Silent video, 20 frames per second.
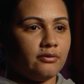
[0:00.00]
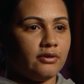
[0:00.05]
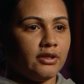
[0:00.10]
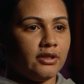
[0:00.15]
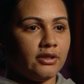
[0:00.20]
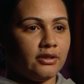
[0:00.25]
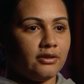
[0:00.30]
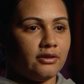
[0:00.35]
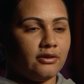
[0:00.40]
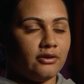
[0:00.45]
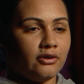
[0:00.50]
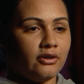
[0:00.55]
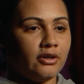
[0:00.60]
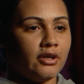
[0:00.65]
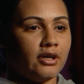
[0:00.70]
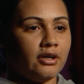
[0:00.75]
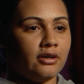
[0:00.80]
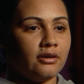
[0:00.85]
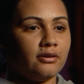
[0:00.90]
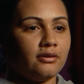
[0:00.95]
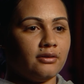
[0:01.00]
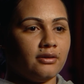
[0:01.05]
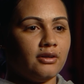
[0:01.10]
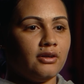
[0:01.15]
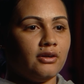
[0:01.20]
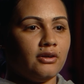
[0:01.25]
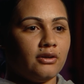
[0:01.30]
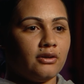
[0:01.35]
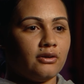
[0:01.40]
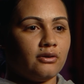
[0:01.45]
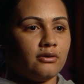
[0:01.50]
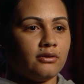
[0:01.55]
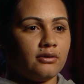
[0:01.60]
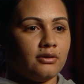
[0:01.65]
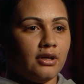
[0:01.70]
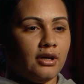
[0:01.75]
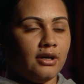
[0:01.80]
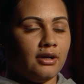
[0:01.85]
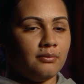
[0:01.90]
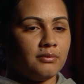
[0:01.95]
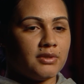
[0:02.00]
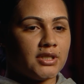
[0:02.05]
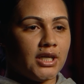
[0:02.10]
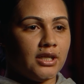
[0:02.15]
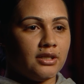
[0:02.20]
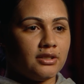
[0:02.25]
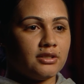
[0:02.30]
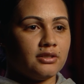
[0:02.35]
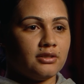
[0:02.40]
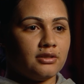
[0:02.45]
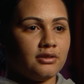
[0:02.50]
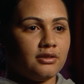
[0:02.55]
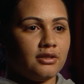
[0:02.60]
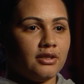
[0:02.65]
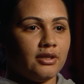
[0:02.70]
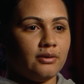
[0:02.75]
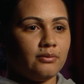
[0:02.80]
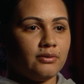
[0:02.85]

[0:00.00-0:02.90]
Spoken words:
really know how talented he